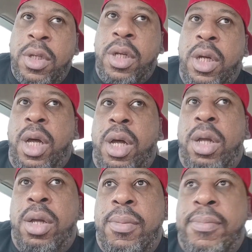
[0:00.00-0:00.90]

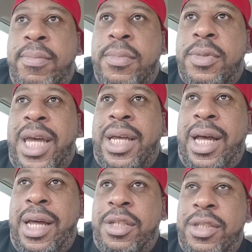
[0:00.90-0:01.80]
um, that
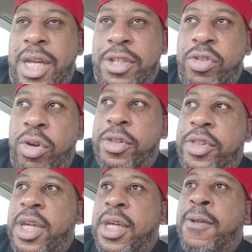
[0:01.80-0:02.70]
kind of that sort of
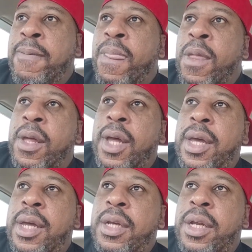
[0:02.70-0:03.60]
thing,
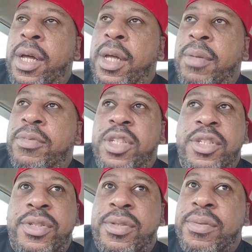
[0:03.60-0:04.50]
and uh,
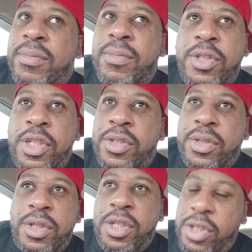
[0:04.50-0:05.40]
just just
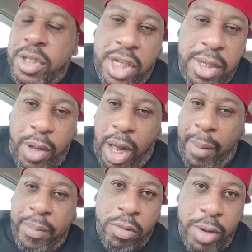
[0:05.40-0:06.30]
just keep
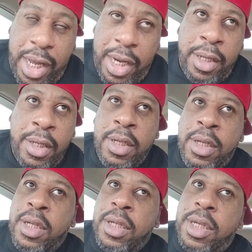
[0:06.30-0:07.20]
operating,
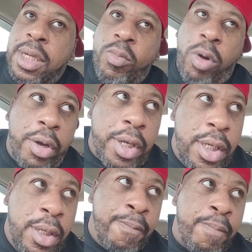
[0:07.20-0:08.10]
keep
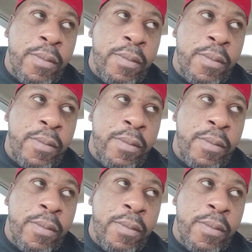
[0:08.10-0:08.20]
working.